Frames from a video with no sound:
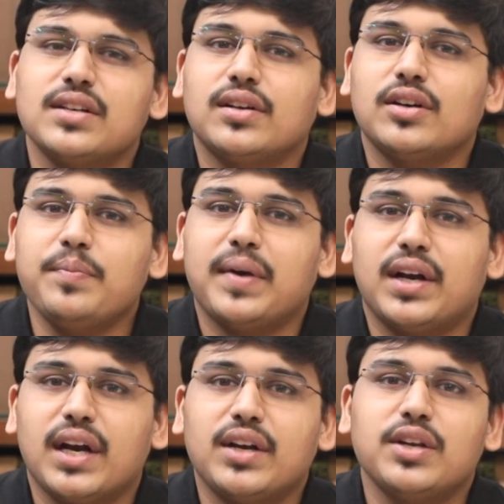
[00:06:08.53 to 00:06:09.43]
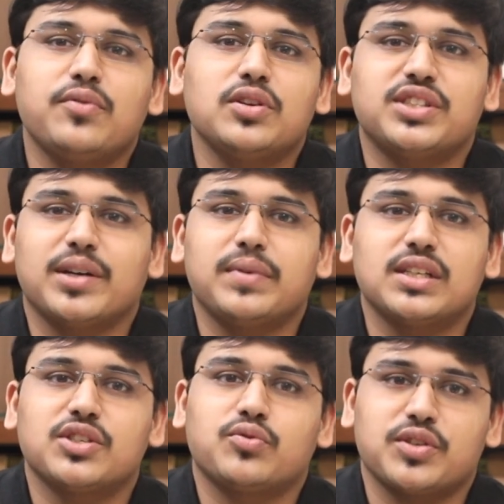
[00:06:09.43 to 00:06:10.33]
return mandatory for GeM
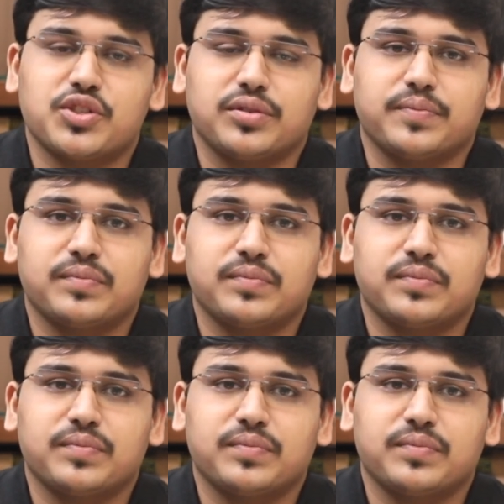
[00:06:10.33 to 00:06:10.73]
registration?